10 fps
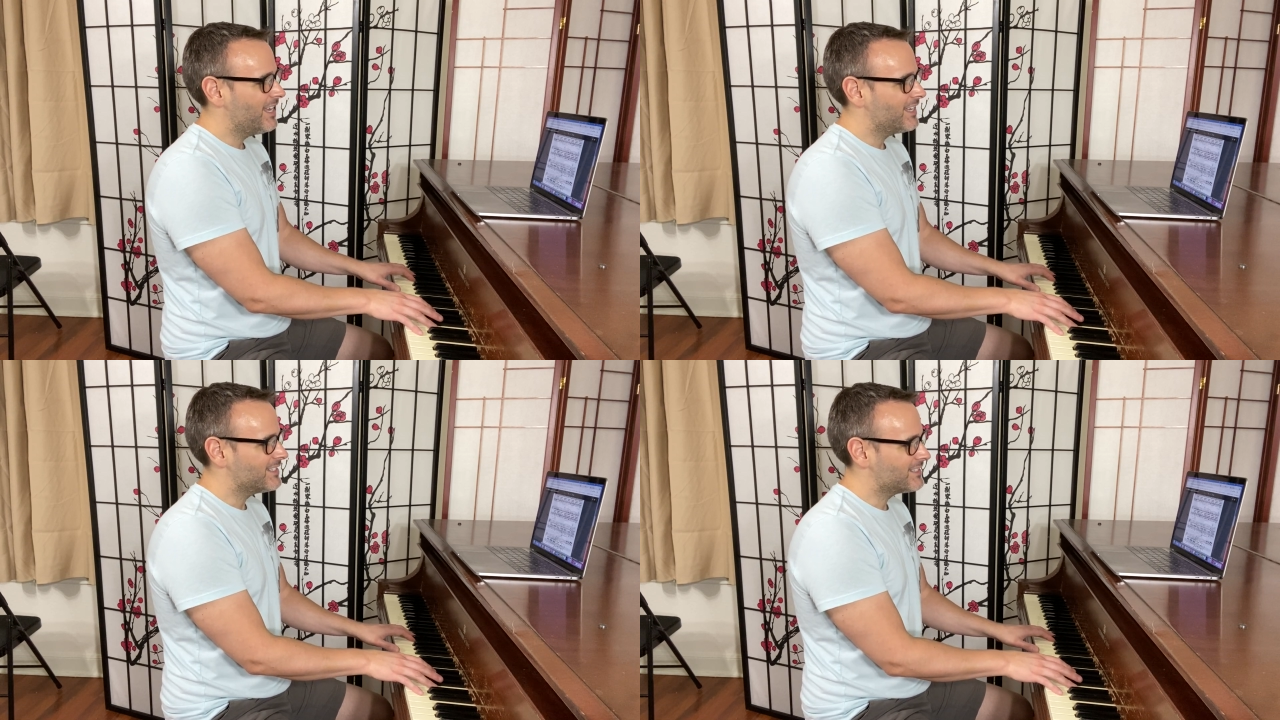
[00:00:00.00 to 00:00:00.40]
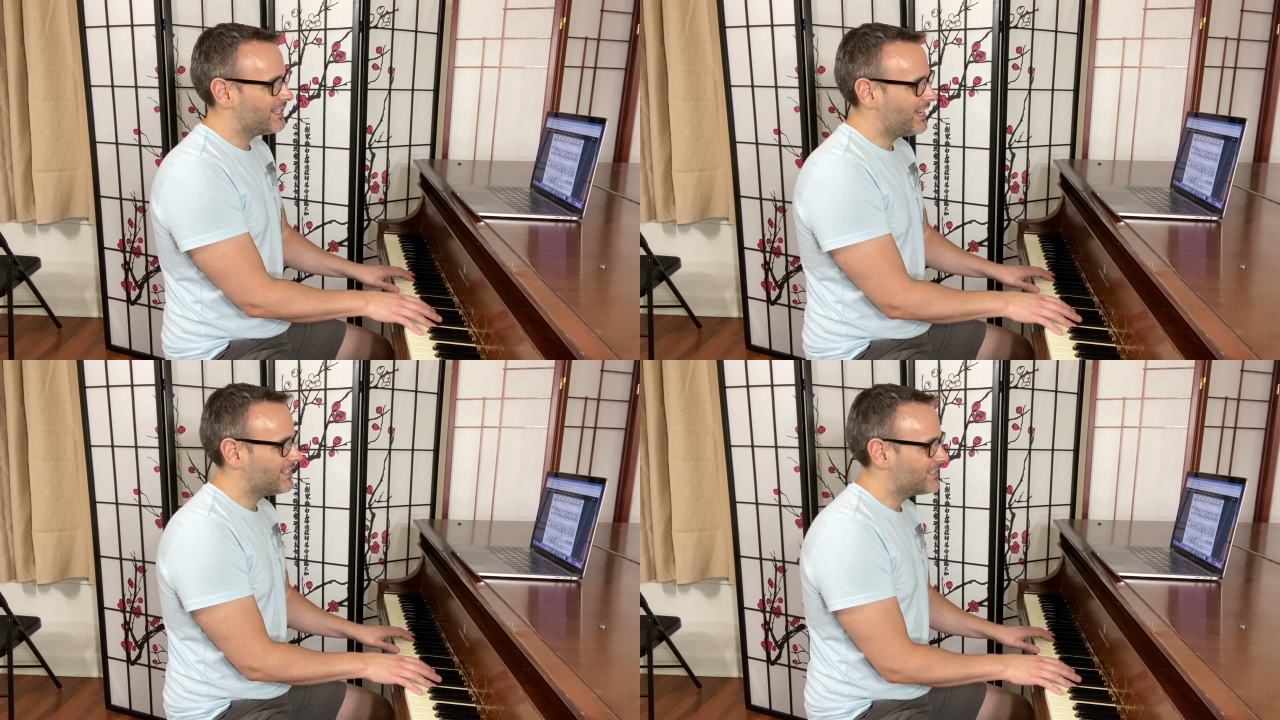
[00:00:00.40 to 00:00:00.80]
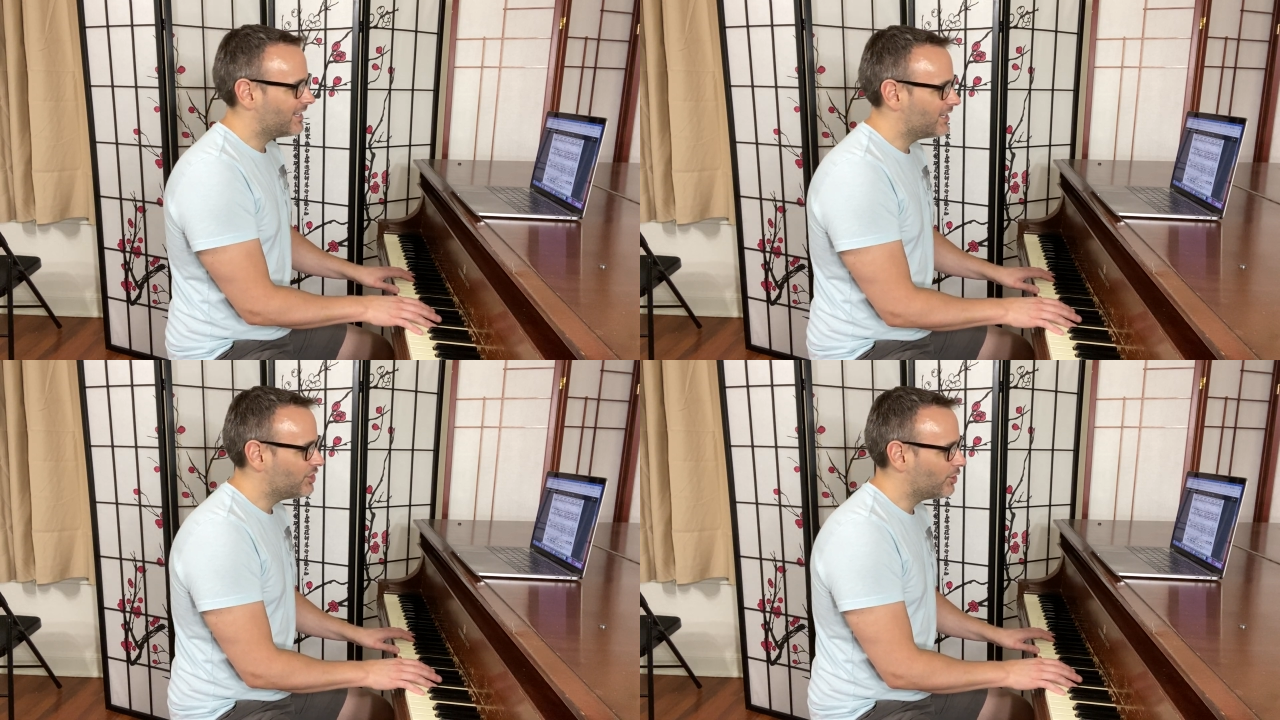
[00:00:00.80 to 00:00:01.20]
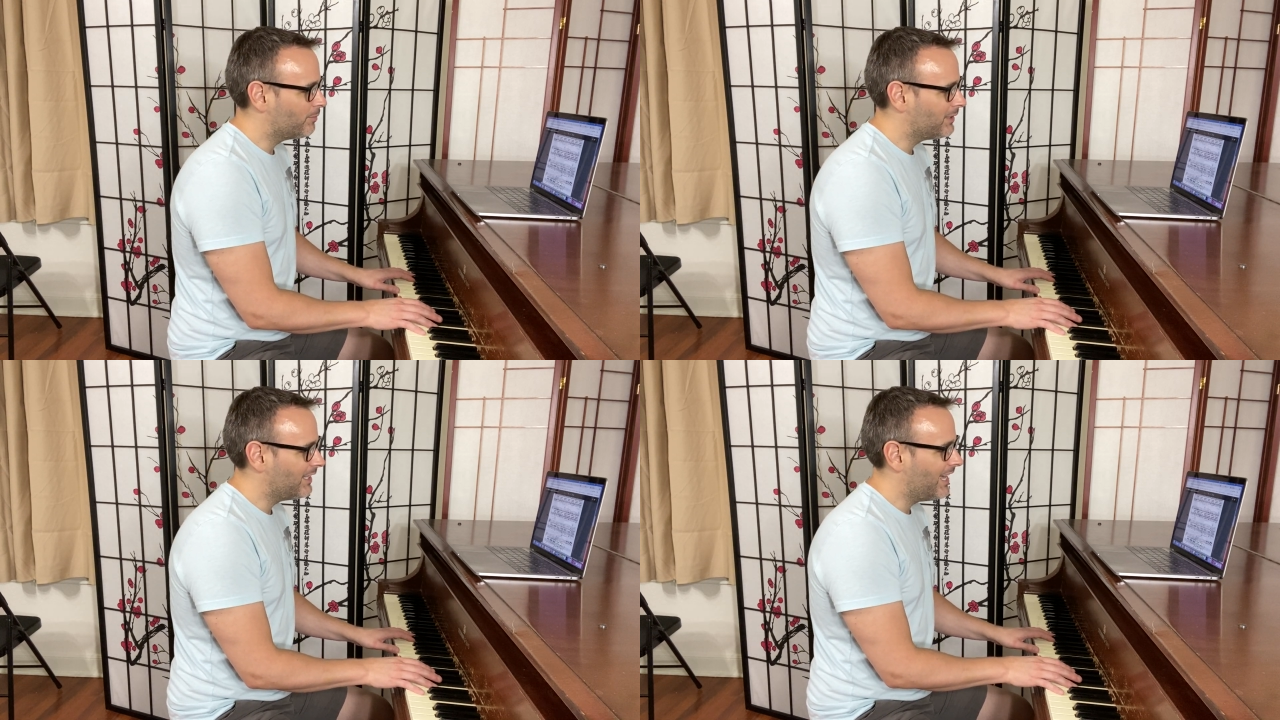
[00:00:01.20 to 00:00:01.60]
is that you're
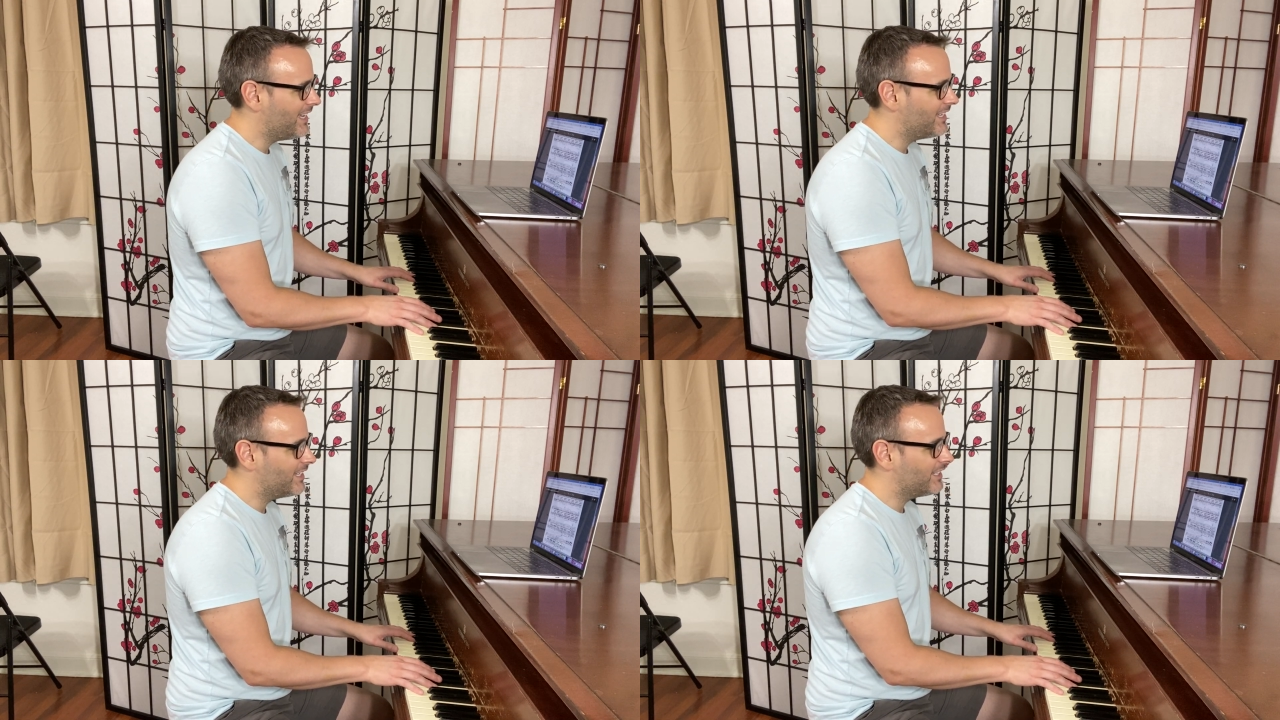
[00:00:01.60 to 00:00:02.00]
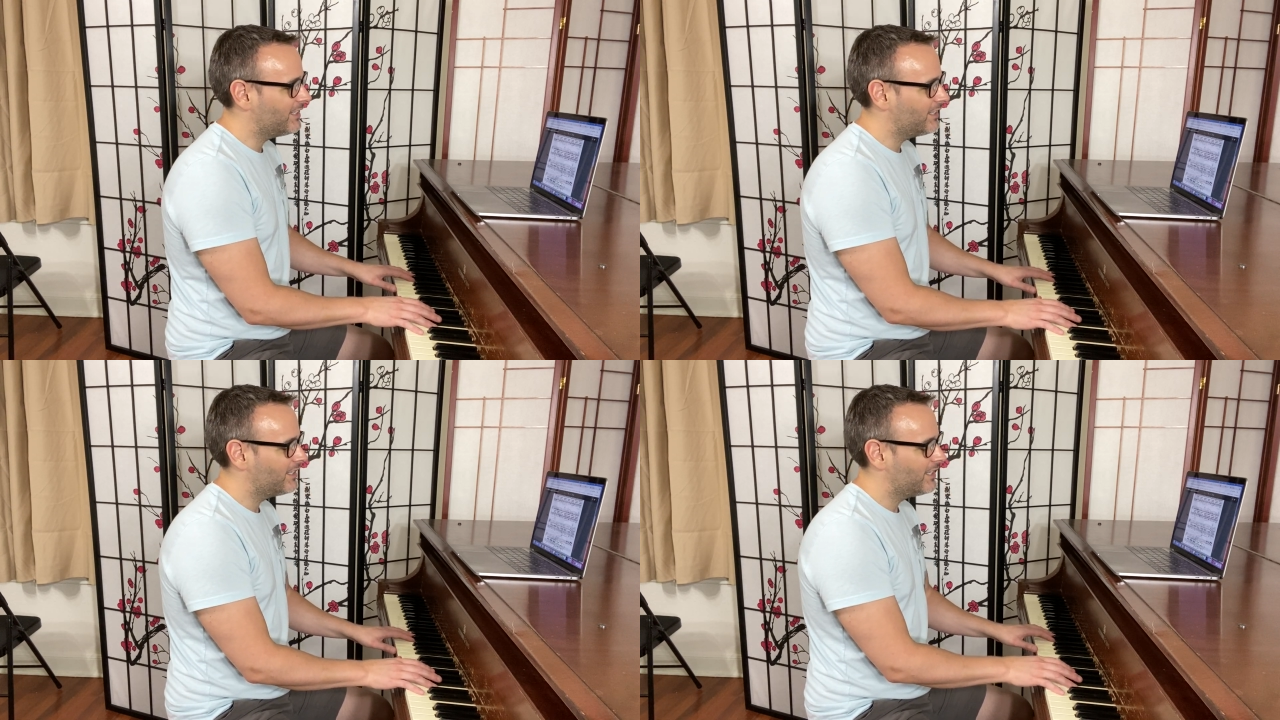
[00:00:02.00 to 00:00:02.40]
playing